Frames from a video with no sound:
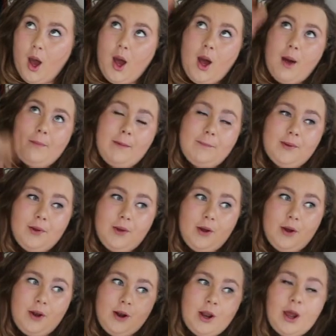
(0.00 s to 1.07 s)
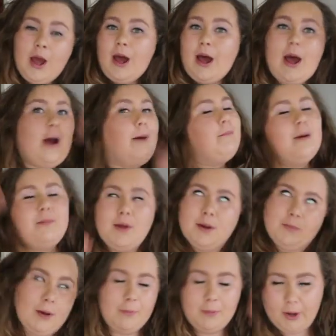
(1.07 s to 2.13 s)
A bubble, a bubble,
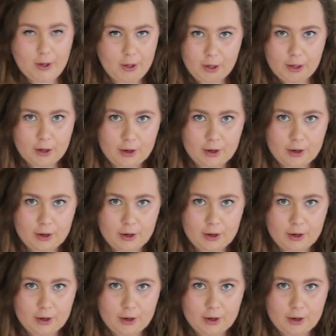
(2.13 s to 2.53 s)
bubble.